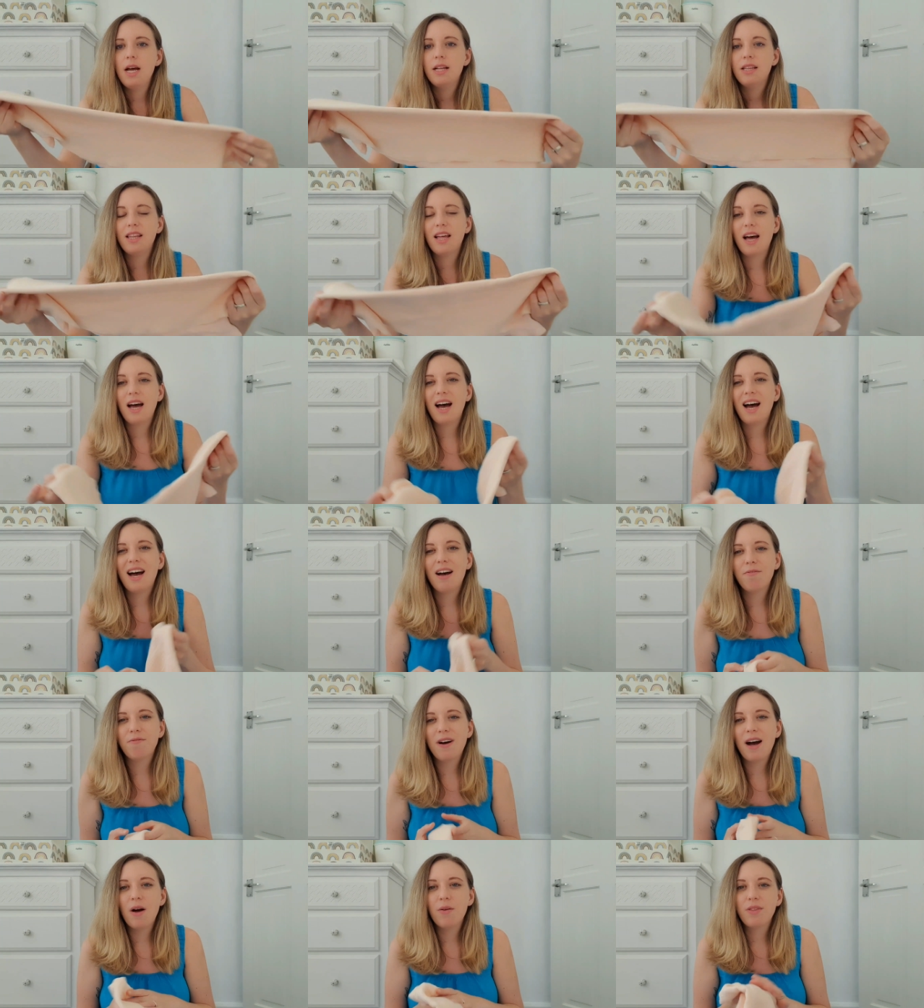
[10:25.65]
That I
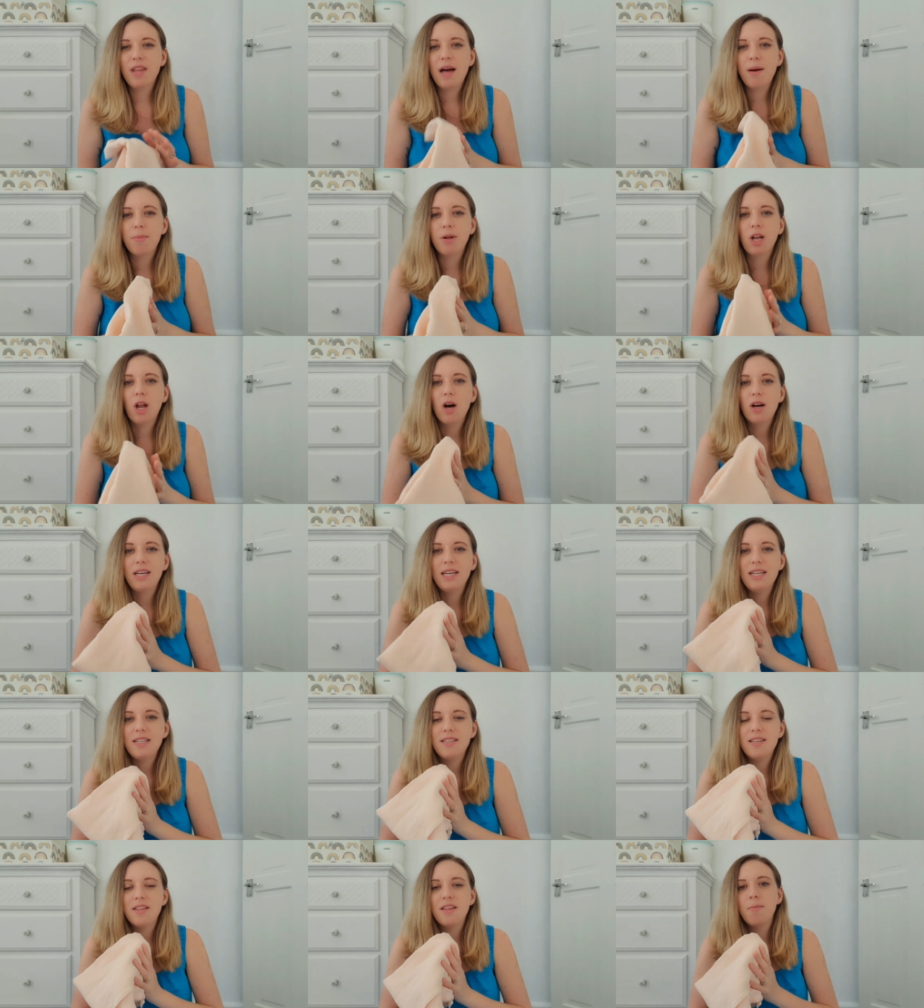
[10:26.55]
found them a lot
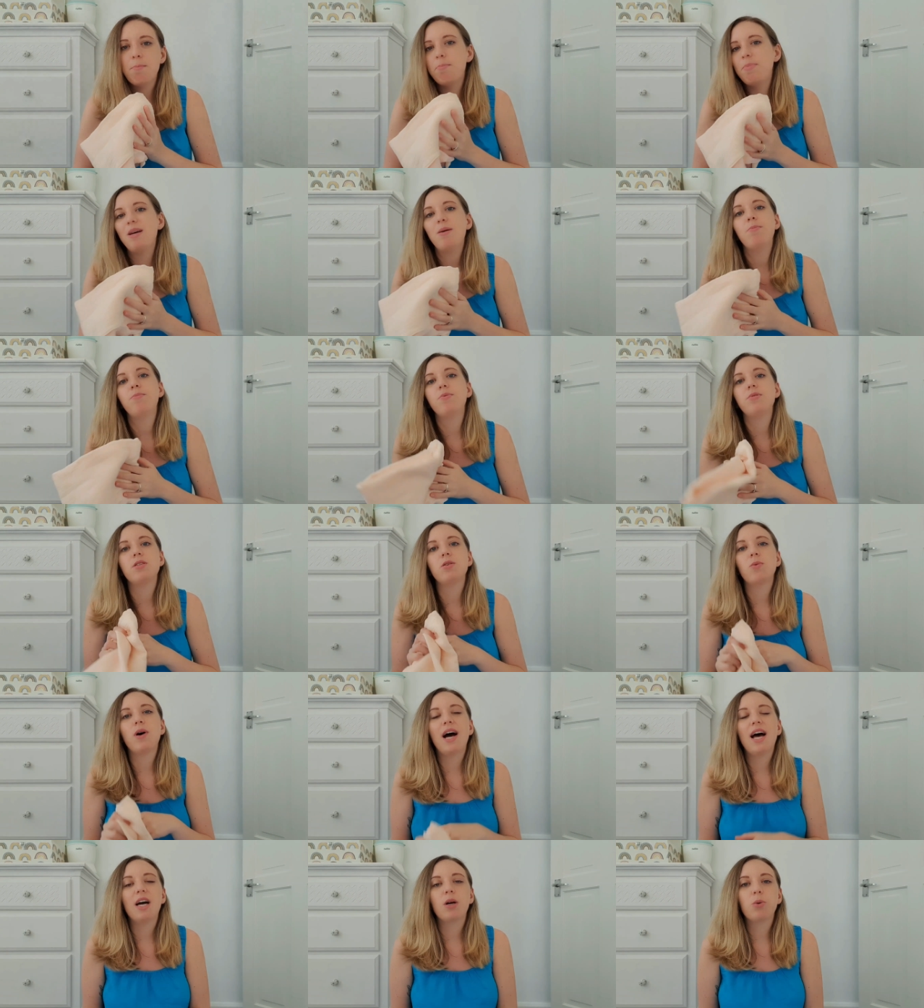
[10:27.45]
easier than bibs to
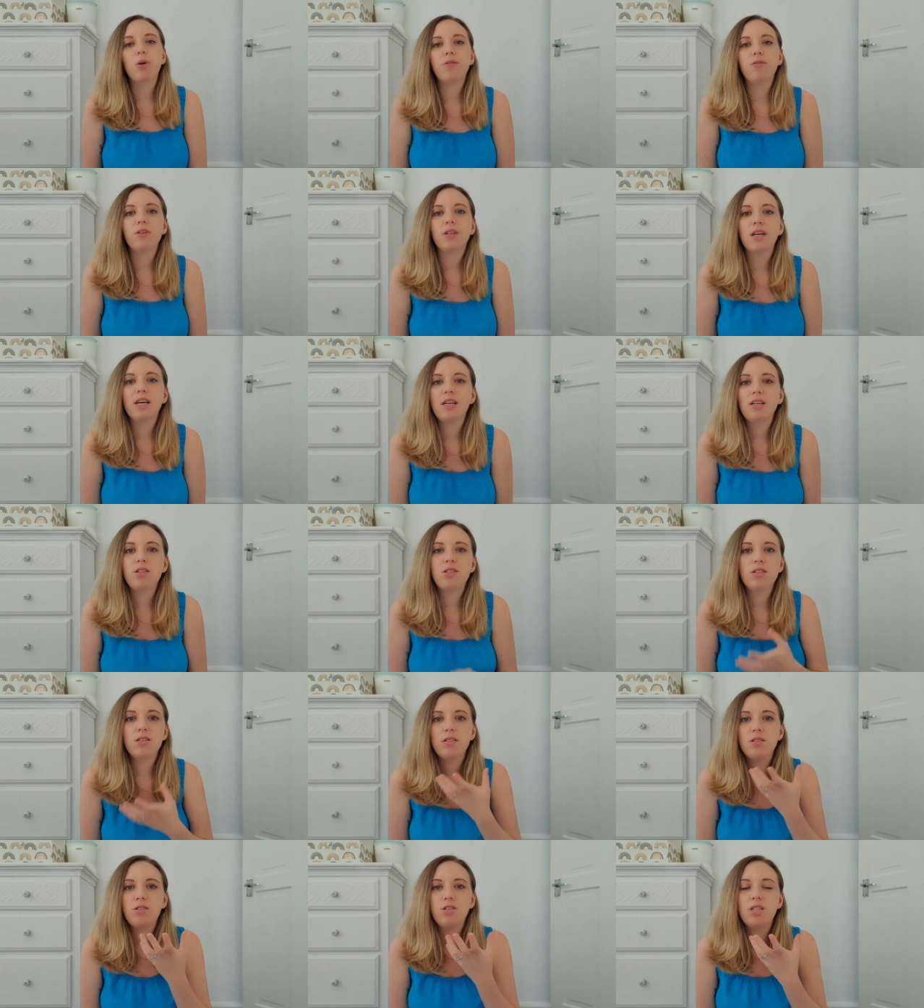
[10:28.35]
work with in
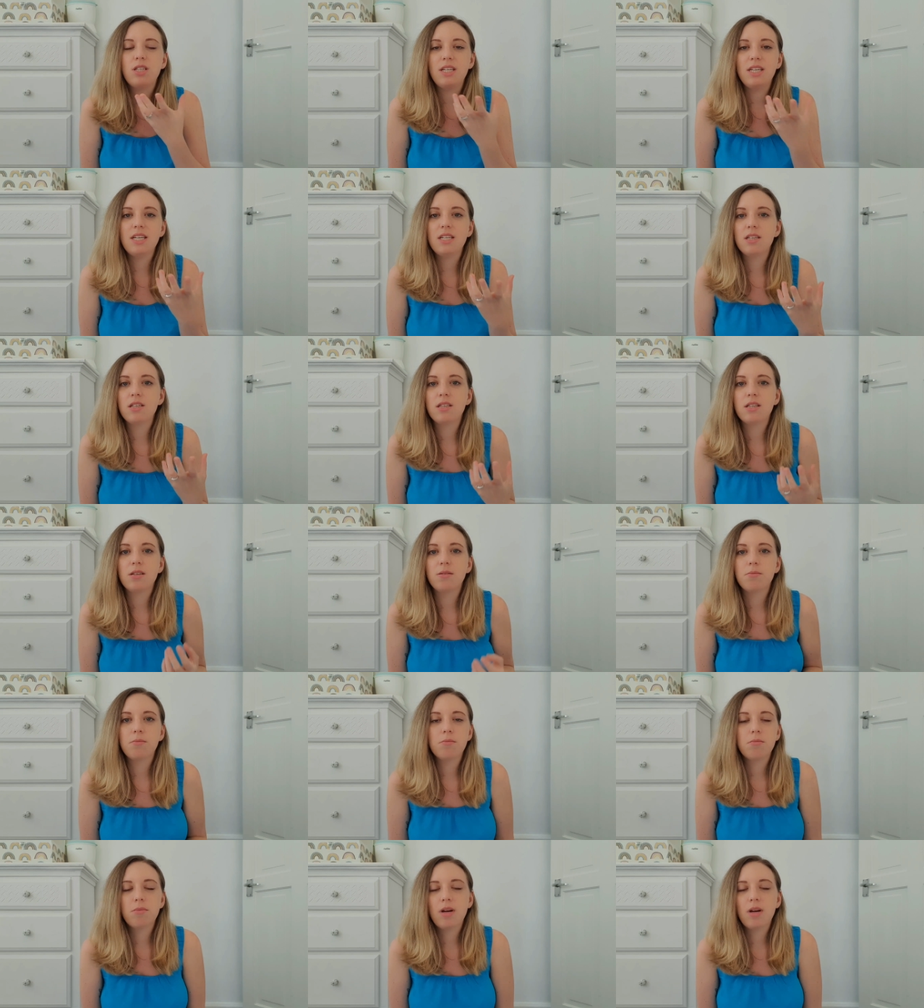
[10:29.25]
case she needed them